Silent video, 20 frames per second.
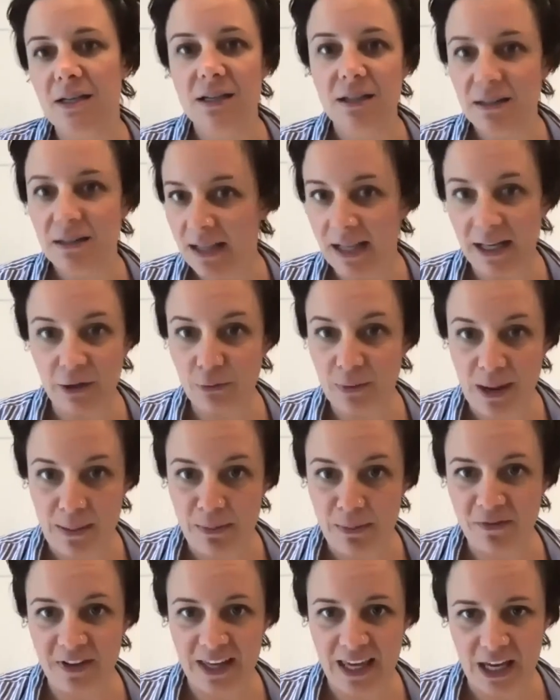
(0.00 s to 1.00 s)

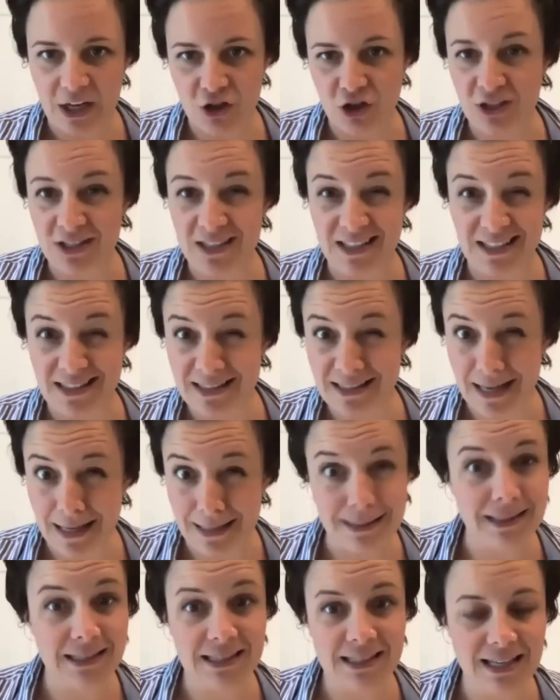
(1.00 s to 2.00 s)
ramifications in
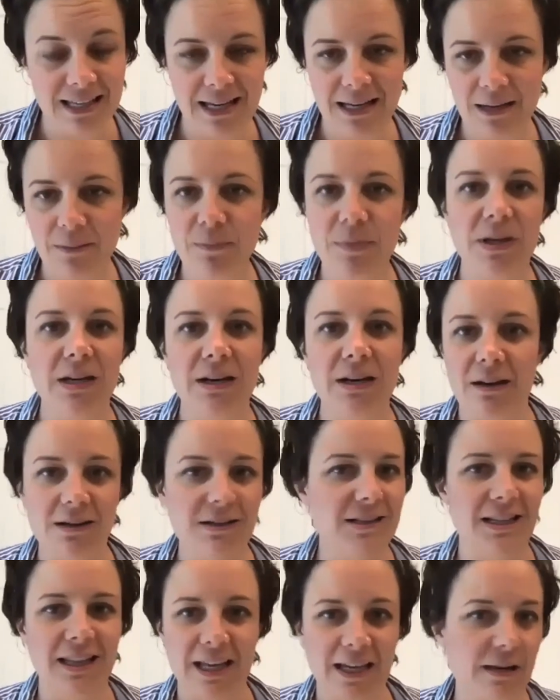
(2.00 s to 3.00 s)
sentencing, but not
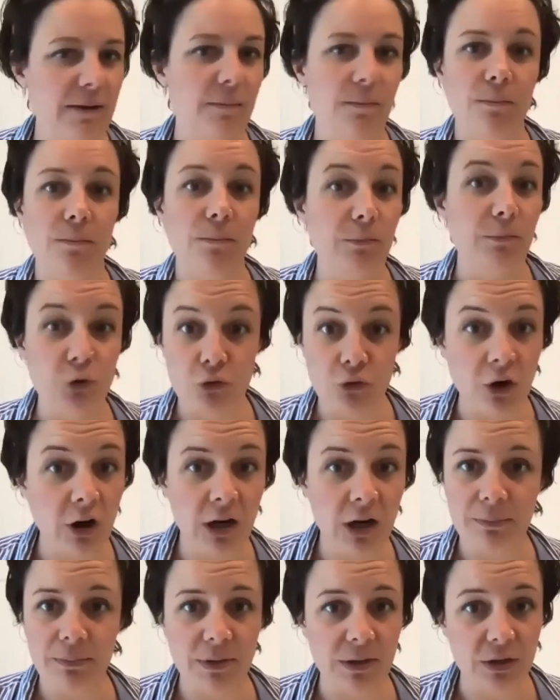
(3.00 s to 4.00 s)
to draw
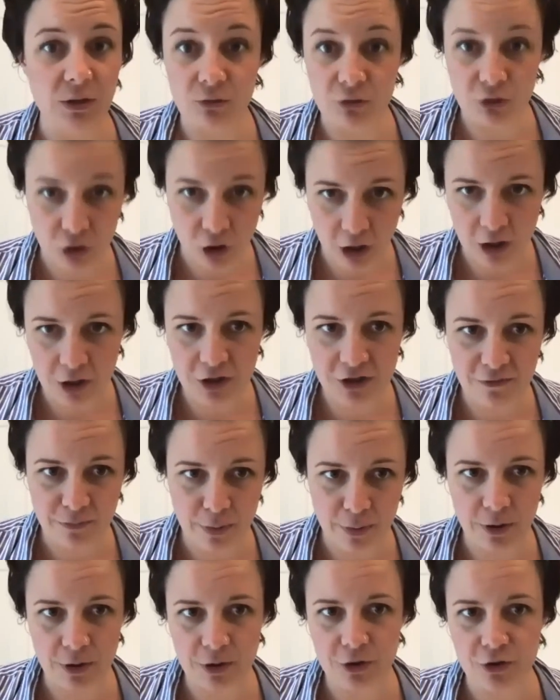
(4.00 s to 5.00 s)
up a new charge of
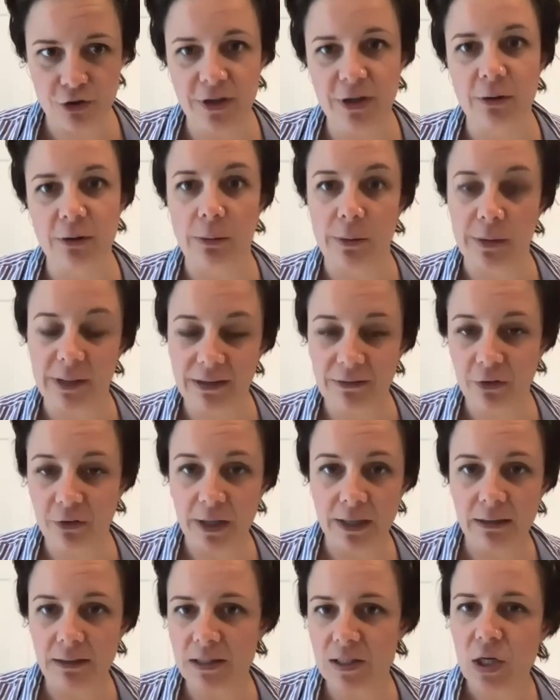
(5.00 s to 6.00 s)
perjury or whatever
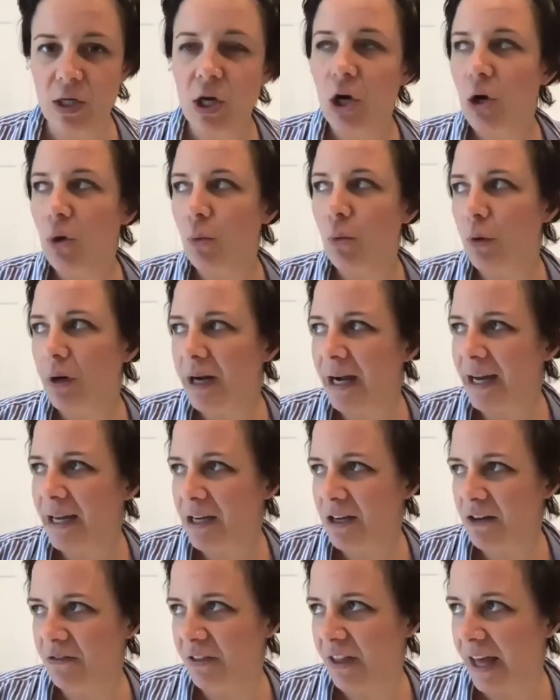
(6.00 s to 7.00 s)
else. We're kind
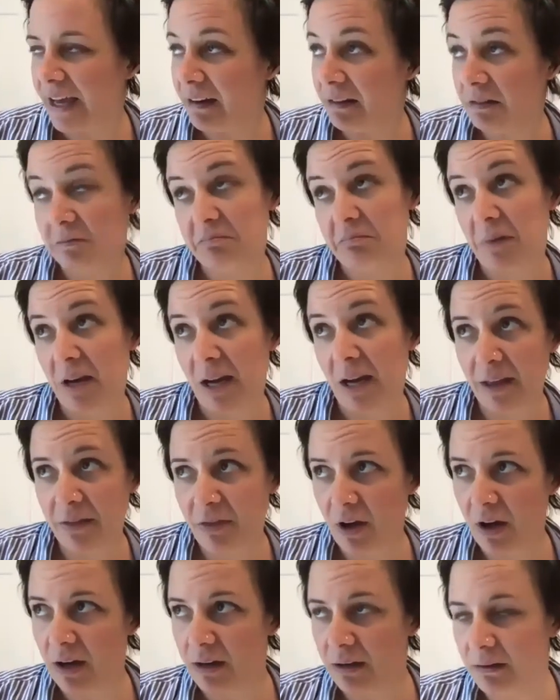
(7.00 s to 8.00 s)
I
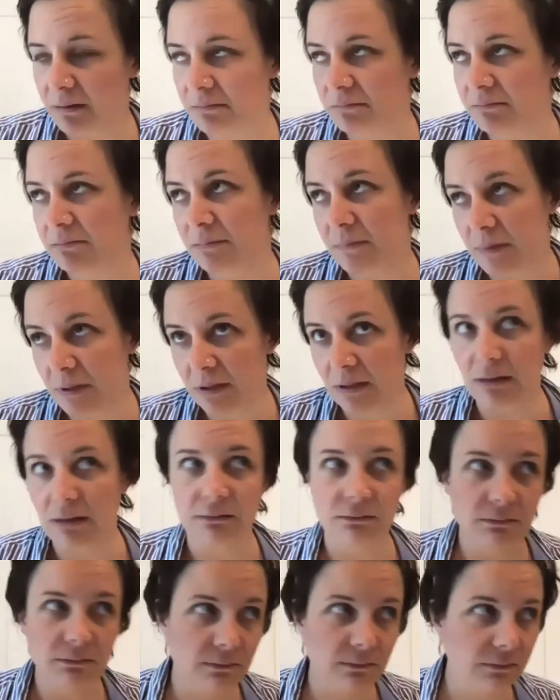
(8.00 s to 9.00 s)
thought
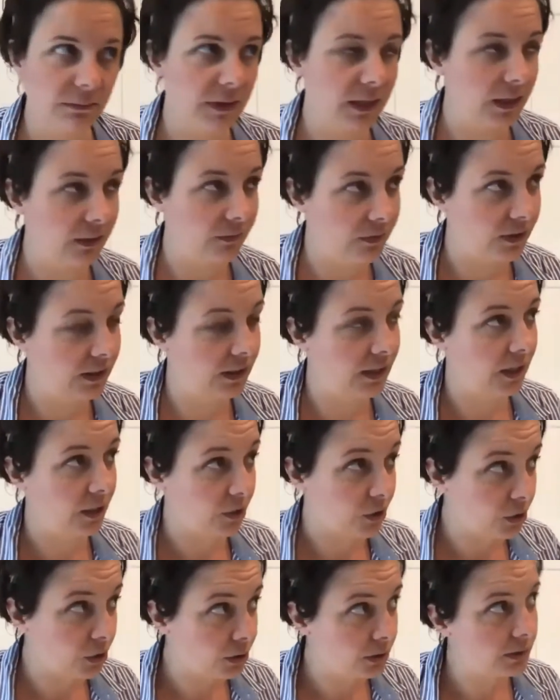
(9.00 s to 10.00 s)
even
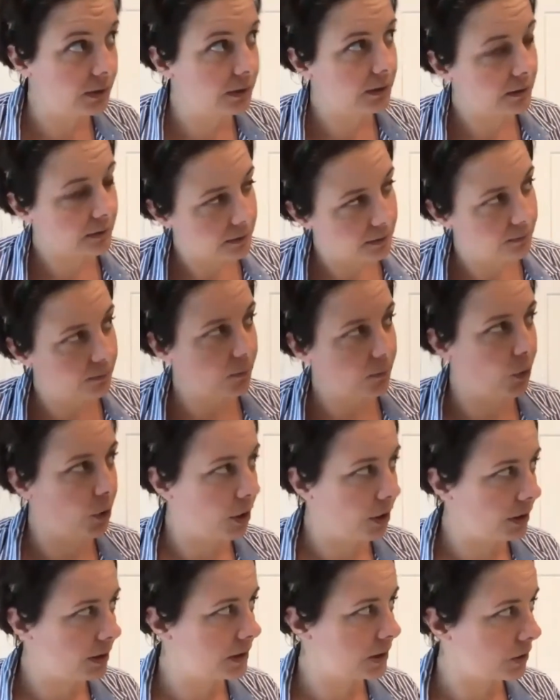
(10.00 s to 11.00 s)
keeled,
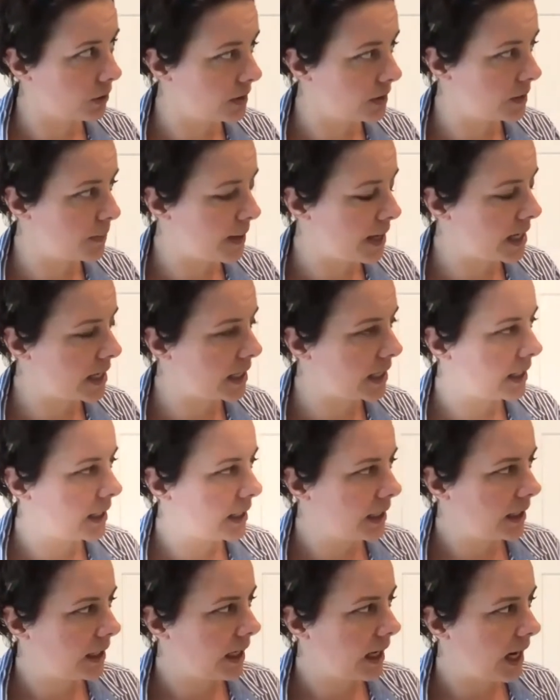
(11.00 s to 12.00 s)
more so to speak.
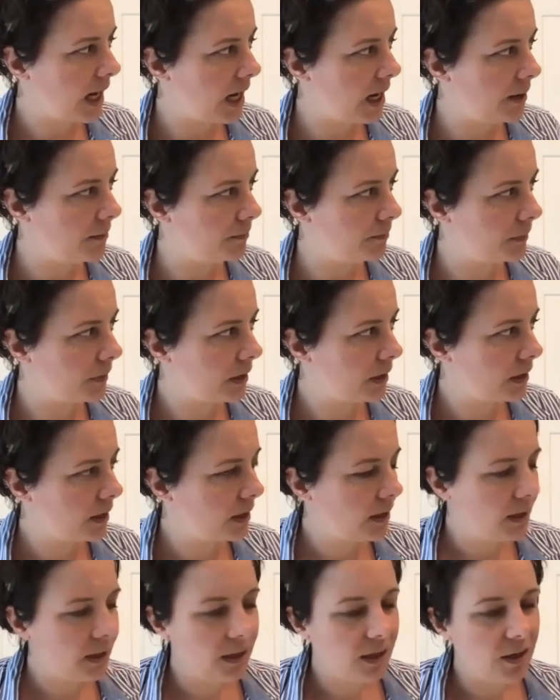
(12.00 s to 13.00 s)

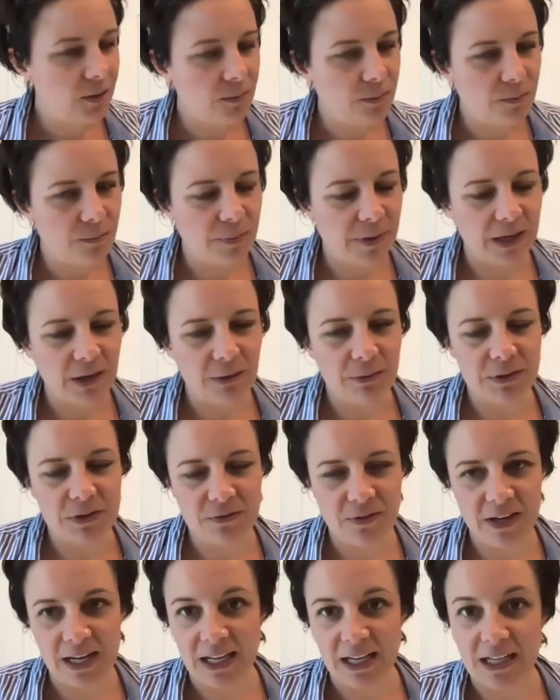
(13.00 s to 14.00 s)
But it was
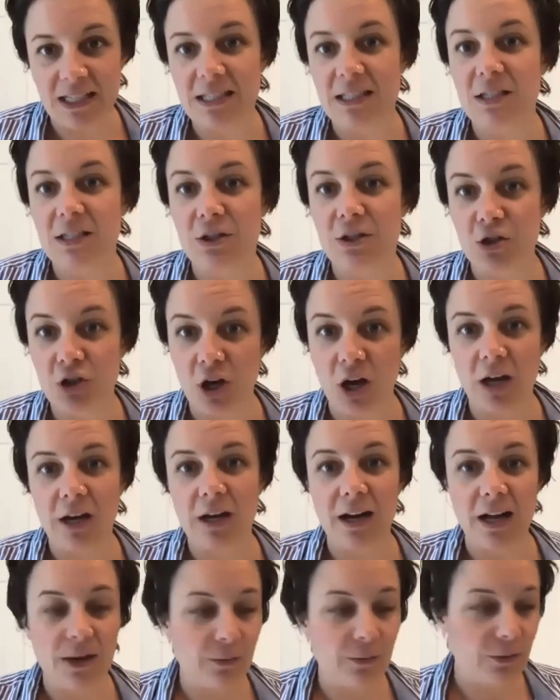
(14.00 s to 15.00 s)
funny because John and
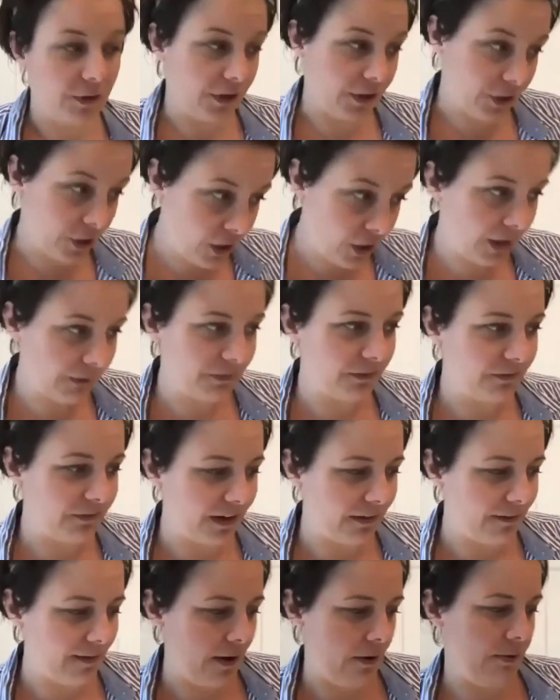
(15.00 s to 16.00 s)
I were in the car for
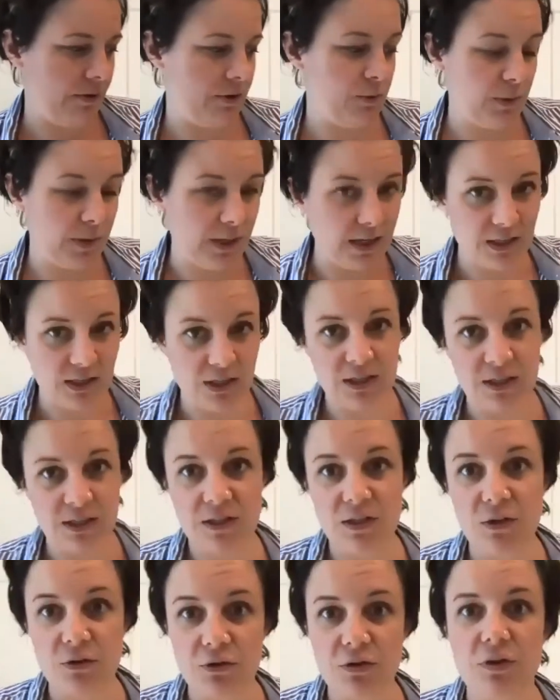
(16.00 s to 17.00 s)
5 hours and we got into this
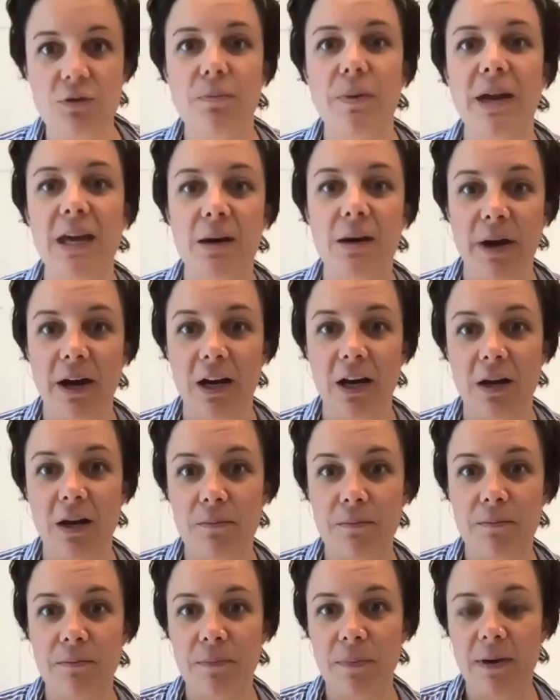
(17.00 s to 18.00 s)
huge debate about
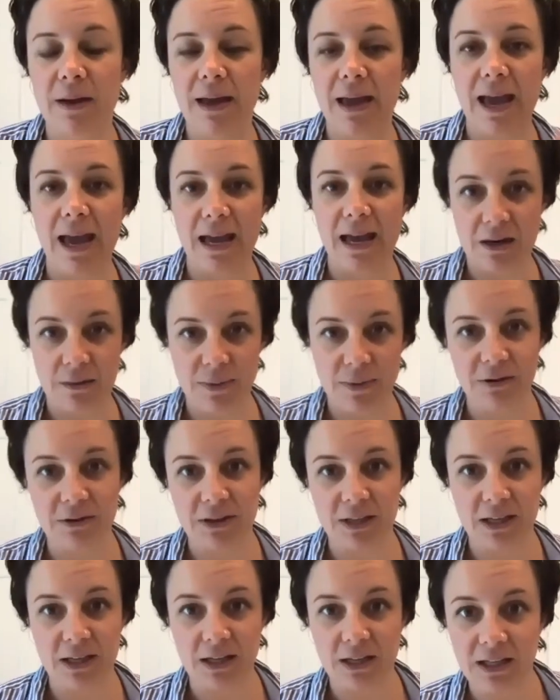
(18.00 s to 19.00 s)
it and about
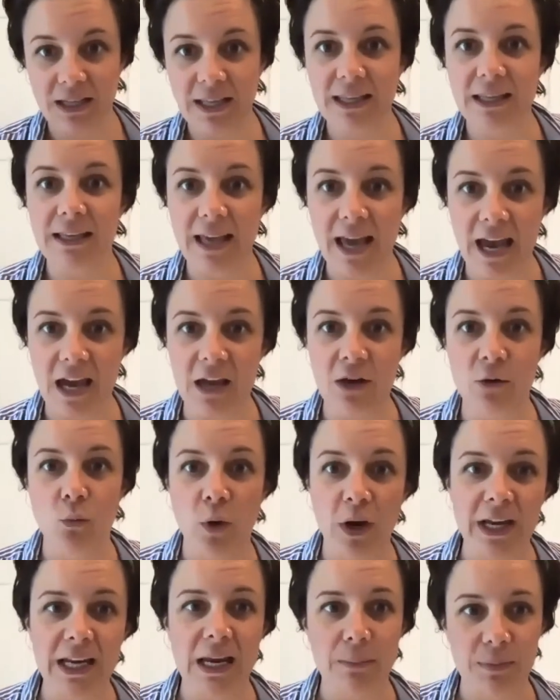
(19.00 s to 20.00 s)
the Ken
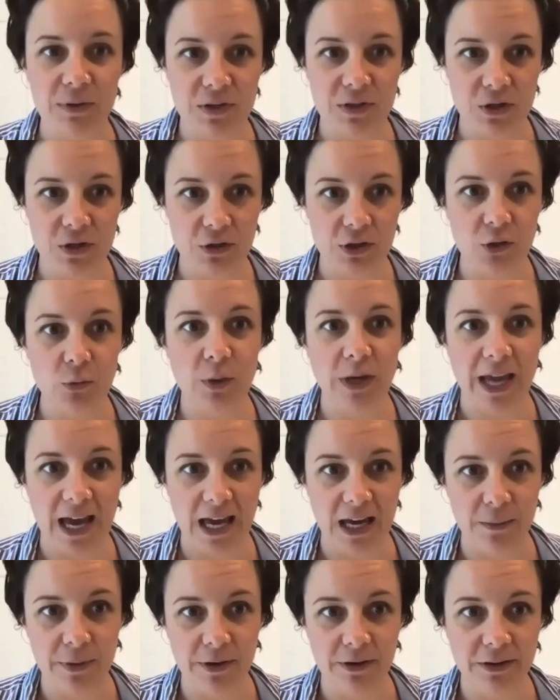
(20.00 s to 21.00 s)
White episode that we
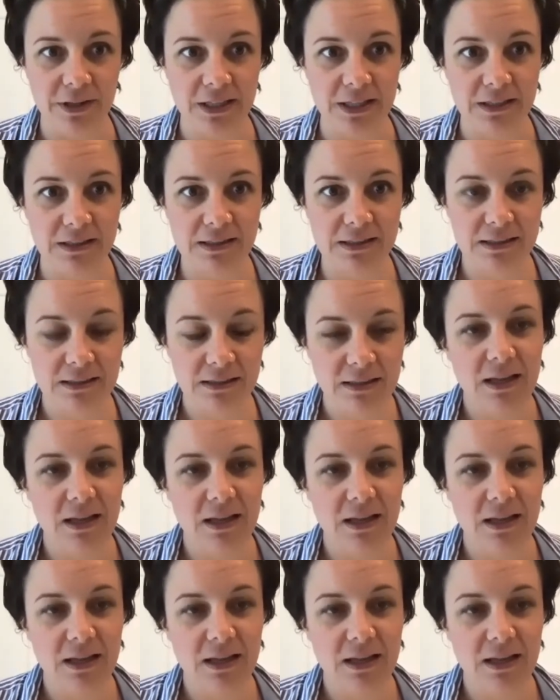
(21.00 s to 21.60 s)
had about this,